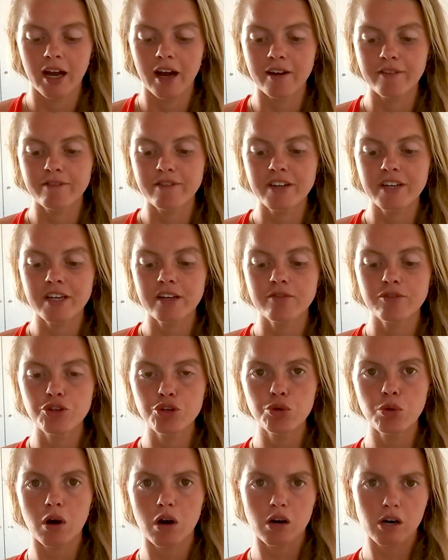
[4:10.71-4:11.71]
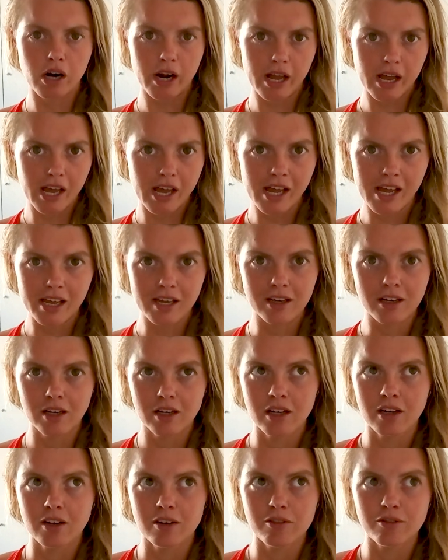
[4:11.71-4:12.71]
I think if you are a
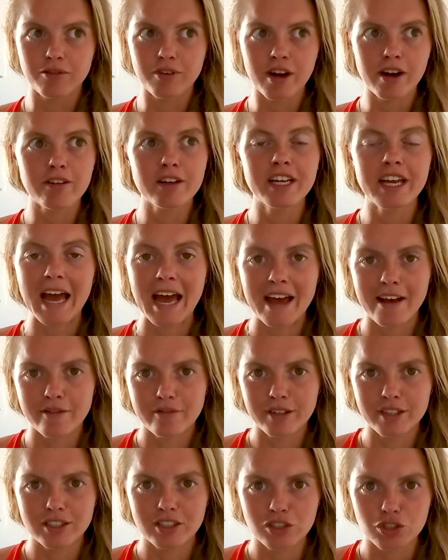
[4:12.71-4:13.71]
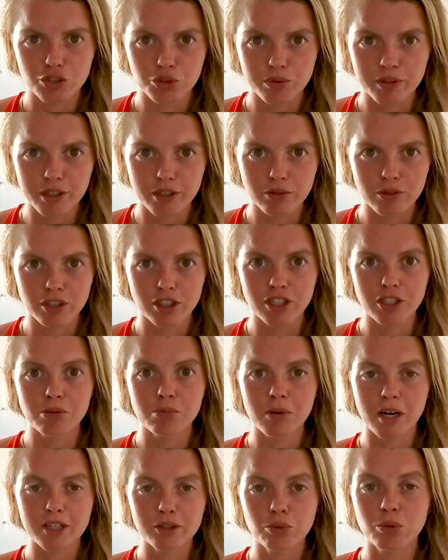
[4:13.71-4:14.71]
very avid trail runner,
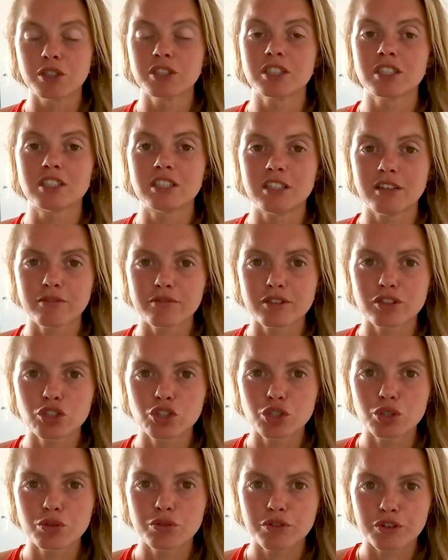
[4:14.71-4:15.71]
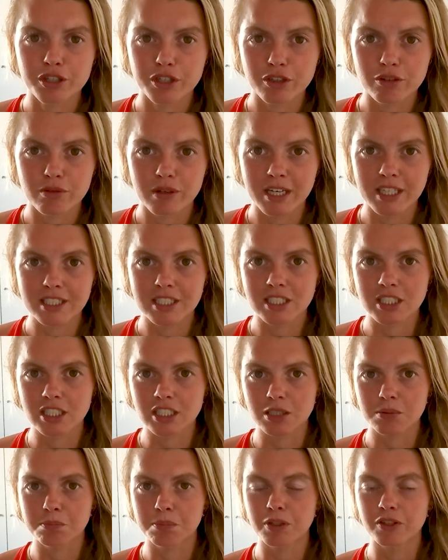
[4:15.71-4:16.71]
you might want a different shoe for your
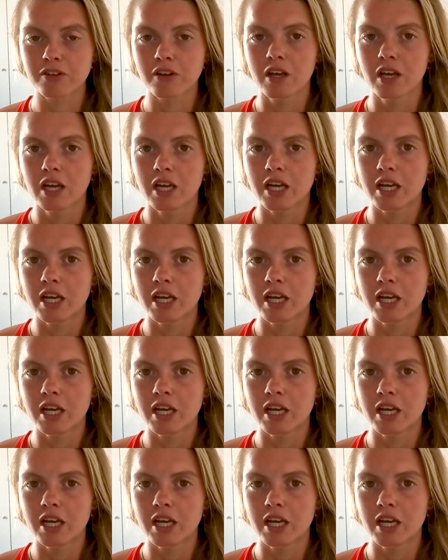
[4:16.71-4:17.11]
races, but